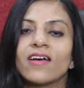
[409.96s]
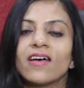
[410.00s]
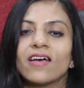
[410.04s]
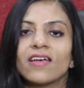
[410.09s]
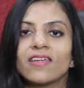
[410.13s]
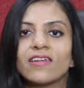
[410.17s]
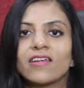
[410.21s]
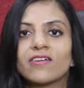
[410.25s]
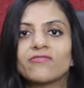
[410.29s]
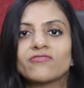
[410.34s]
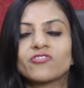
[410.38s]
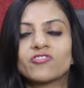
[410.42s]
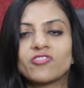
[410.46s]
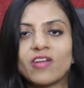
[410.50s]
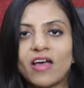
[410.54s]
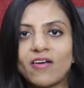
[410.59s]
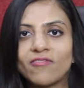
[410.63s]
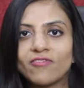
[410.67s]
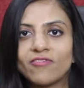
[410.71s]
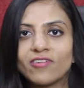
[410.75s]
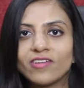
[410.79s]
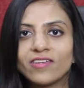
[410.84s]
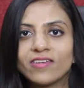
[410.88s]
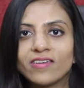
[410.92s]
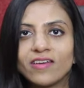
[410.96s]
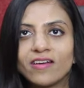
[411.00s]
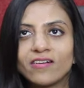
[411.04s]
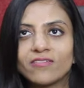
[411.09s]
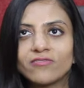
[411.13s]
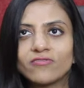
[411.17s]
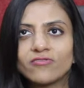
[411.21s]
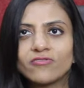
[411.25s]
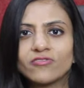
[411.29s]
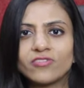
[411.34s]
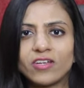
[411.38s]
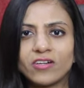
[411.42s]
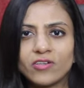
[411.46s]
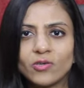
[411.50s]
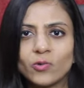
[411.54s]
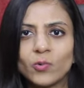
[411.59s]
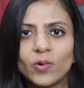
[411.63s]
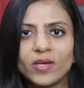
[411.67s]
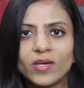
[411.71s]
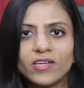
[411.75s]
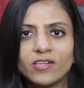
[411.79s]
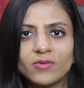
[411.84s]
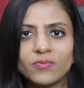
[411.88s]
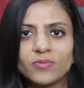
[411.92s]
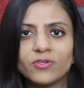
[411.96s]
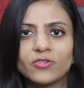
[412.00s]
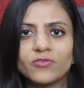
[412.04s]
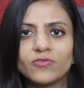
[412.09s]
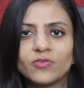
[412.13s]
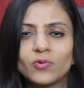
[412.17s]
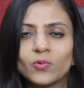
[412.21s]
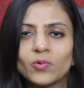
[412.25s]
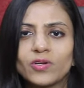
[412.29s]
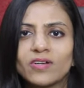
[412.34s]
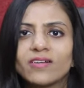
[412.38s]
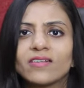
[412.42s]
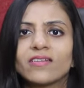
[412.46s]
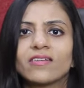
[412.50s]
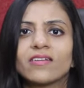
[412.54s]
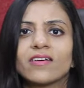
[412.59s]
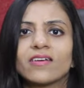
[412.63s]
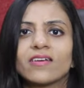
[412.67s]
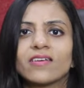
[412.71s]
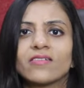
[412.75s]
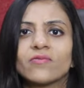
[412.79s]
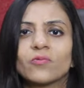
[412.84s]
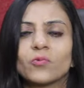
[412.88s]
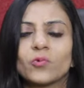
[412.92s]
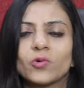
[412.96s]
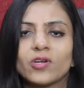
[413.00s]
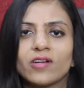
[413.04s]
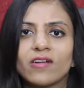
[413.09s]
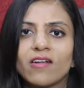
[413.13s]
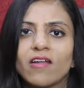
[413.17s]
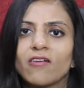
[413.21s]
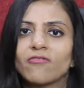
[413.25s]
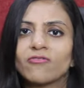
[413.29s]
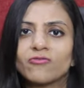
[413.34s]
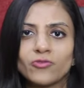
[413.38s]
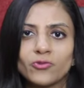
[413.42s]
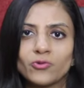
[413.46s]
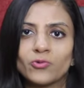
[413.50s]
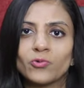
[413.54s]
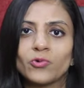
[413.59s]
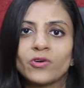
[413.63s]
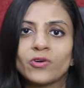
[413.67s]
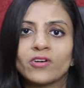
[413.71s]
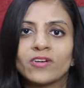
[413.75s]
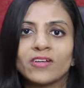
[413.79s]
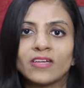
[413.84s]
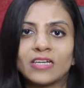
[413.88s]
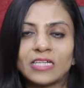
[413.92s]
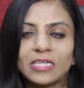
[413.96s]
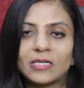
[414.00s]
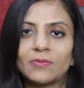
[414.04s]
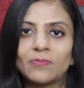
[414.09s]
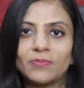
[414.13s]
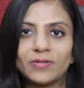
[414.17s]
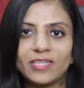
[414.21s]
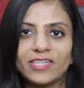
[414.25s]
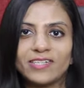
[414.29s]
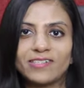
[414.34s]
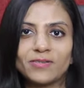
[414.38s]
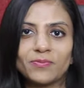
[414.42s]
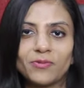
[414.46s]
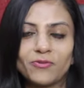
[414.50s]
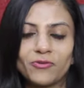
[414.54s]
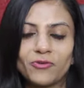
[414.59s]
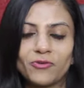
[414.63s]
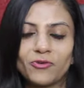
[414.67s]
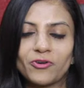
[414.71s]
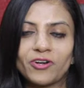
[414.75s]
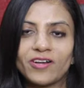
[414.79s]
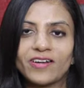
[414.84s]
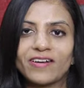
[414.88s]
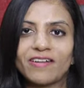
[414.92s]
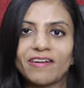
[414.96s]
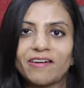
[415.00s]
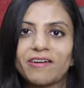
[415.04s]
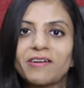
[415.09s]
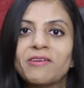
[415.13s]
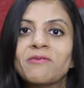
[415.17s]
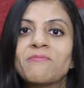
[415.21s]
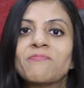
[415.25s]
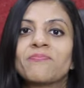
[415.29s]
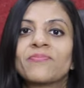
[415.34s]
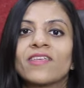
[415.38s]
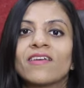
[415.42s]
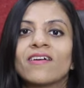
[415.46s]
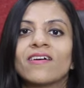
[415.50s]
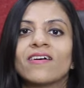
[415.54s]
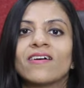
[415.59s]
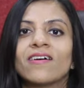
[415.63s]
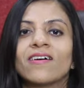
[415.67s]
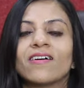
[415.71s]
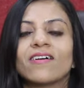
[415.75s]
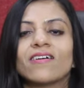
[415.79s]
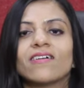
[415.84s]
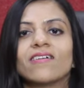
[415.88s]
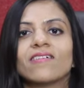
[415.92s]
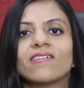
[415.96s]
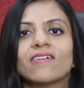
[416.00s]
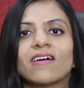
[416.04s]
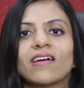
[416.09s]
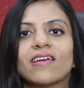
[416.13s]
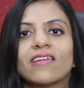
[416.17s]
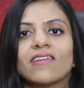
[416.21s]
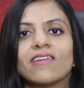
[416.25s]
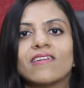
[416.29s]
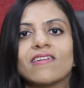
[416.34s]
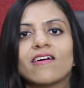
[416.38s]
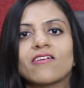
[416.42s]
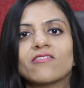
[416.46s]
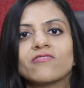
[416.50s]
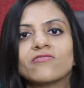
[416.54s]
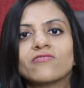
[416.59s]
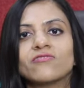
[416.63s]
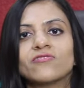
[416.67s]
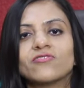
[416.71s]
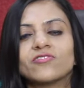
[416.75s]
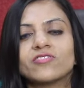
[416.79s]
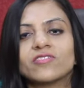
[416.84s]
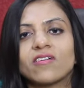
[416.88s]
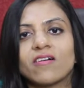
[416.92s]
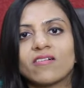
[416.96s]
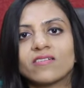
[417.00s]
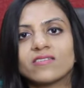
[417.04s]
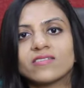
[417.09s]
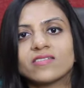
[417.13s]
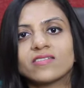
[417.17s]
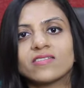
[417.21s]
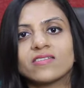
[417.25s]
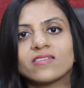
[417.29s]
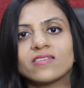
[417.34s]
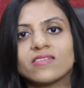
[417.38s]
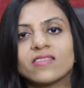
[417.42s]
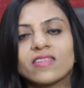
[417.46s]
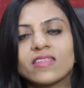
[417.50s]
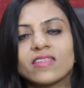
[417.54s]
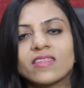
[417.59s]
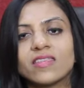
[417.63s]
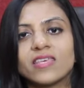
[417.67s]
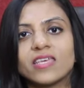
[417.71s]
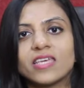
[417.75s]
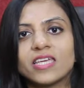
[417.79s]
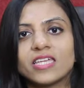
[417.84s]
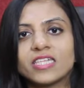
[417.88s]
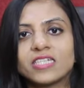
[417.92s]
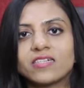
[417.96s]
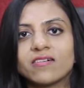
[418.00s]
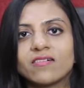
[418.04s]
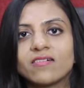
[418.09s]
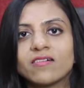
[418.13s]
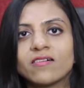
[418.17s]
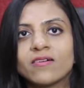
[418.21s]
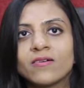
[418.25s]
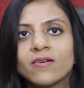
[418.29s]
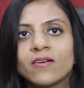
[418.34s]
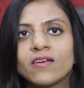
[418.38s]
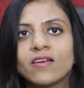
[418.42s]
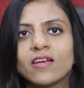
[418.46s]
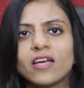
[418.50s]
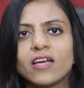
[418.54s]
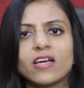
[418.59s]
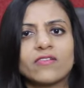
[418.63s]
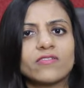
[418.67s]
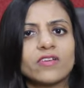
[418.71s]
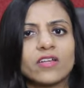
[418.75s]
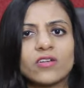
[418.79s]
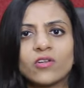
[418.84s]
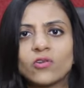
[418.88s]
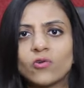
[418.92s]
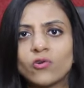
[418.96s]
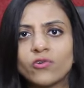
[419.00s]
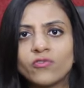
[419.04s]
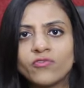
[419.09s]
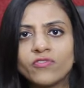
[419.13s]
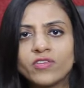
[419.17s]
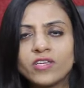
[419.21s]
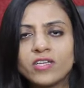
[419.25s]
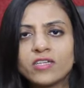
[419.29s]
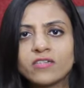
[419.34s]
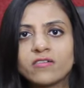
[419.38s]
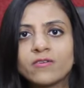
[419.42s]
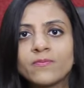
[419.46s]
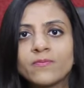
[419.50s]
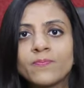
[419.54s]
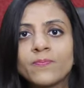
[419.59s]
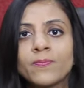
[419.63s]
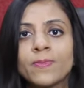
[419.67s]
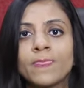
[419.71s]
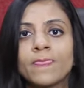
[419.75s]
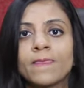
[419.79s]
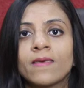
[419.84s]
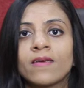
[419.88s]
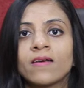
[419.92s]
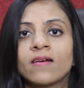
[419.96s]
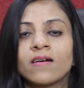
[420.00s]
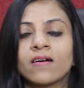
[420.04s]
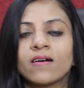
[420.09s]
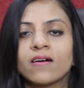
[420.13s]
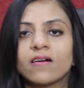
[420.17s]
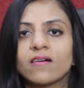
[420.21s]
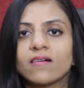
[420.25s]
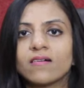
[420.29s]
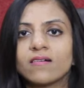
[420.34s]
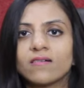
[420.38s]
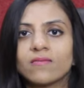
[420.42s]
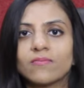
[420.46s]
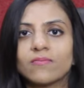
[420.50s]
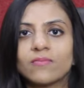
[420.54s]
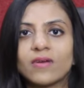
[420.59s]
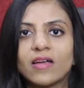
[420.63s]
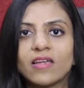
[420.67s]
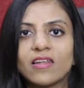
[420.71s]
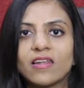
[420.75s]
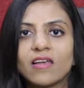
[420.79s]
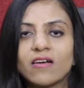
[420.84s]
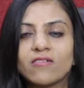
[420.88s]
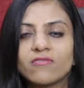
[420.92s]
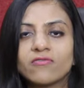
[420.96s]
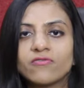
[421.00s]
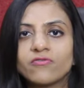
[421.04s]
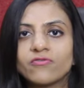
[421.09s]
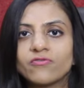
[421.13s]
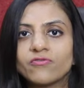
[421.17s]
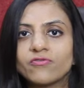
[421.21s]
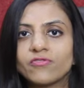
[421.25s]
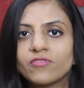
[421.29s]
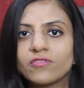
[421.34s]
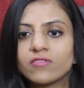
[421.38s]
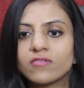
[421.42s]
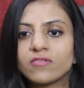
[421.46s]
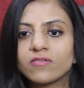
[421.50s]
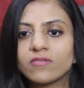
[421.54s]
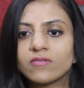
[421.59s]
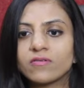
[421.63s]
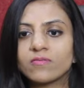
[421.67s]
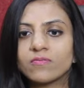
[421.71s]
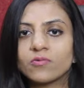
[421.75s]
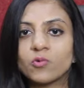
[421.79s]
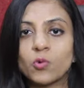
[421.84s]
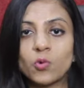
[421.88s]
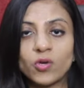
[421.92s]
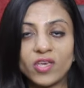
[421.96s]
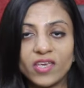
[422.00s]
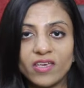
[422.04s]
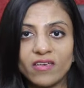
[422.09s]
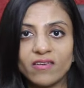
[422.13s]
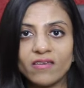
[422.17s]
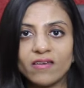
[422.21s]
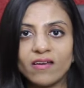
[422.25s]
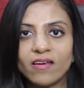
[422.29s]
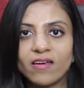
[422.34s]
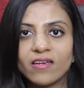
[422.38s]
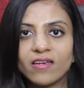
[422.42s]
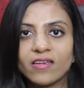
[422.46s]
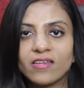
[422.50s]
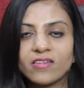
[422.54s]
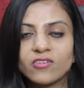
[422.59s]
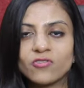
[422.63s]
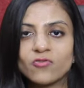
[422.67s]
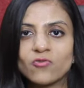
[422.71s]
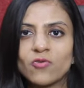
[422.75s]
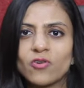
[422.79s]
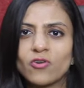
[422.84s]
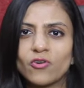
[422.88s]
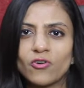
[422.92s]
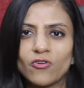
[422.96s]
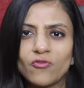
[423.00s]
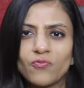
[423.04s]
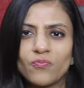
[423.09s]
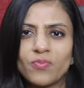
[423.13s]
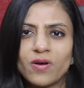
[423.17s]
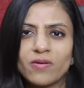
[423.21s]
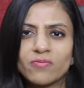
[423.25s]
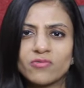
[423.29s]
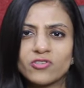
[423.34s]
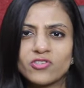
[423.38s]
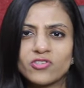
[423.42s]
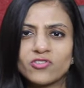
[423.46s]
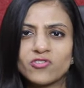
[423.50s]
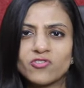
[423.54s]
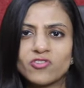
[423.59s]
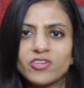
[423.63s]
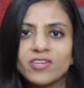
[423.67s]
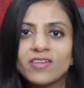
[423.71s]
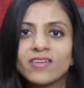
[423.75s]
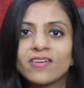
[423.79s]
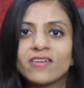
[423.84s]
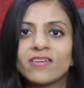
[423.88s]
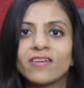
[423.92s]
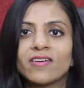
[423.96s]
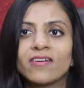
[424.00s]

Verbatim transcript: I love traveling. I've done quite a bit of the world, and I would love to complete it before I die. Uh, I love dancing, theatre. I've done a lot of theatre. Um, I love uh, cooking. I do a lot of palmistry.